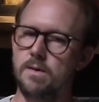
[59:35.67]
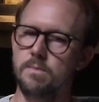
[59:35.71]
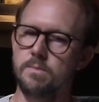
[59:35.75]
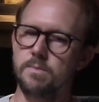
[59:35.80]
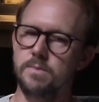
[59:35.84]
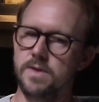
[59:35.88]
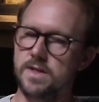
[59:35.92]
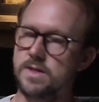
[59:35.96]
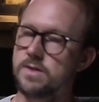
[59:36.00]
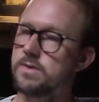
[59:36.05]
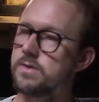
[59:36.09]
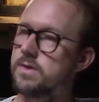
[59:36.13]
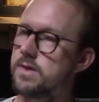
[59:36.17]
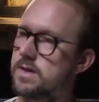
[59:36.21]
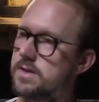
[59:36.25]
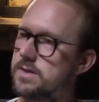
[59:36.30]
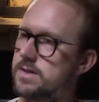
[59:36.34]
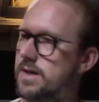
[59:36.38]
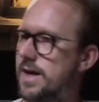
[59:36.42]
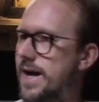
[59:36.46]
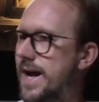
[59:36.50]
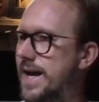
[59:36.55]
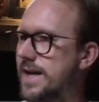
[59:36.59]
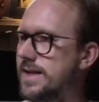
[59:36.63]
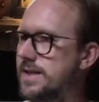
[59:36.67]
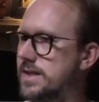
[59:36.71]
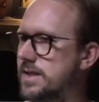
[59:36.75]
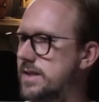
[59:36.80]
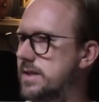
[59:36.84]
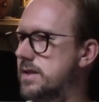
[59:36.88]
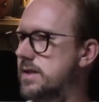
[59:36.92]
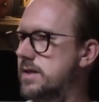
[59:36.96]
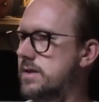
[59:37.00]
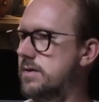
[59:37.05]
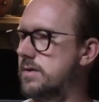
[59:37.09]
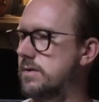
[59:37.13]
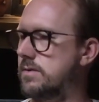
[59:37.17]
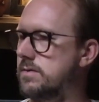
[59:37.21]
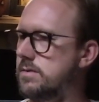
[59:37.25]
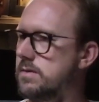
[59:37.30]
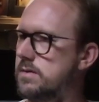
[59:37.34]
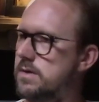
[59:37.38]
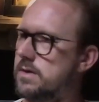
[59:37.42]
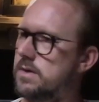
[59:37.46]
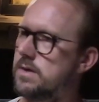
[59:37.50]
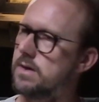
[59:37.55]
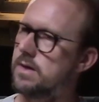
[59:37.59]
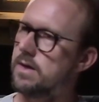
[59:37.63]
These are things that I need to do.
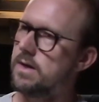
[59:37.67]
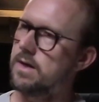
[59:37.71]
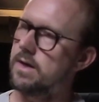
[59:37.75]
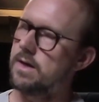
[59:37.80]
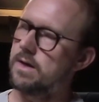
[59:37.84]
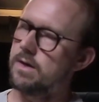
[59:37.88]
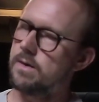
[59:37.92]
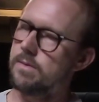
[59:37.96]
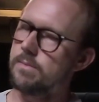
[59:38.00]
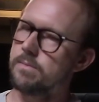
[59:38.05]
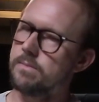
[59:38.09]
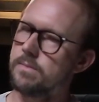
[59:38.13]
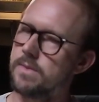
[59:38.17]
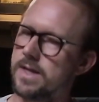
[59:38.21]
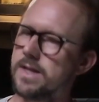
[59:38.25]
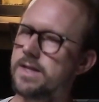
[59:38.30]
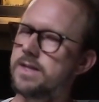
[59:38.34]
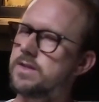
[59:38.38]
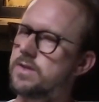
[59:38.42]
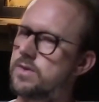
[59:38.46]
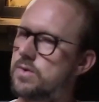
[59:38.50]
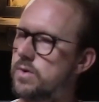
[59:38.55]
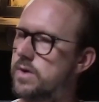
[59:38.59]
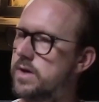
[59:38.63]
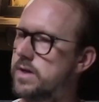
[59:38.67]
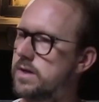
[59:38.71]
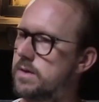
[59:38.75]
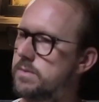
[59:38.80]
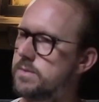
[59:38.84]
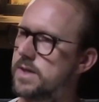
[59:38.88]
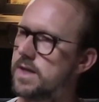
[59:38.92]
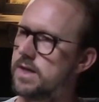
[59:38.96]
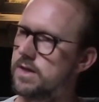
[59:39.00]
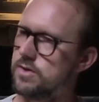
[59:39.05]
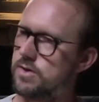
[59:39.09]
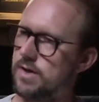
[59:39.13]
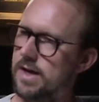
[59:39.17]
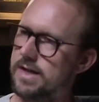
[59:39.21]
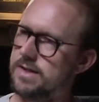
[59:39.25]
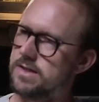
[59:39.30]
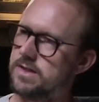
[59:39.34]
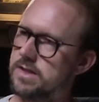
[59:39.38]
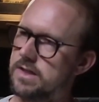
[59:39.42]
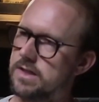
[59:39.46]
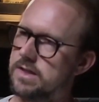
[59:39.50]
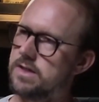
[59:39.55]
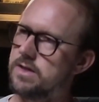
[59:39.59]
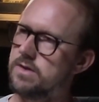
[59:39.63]
And his story comes out of
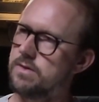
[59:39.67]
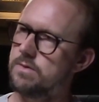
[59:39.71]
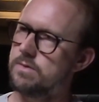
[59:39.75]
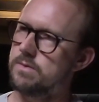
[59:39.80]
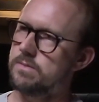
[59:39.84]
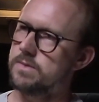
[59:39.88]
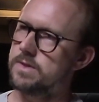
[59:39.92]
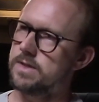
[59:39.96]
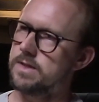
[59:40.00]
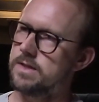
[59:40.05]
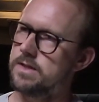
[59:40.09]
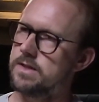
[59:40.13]
tragedy too. You know,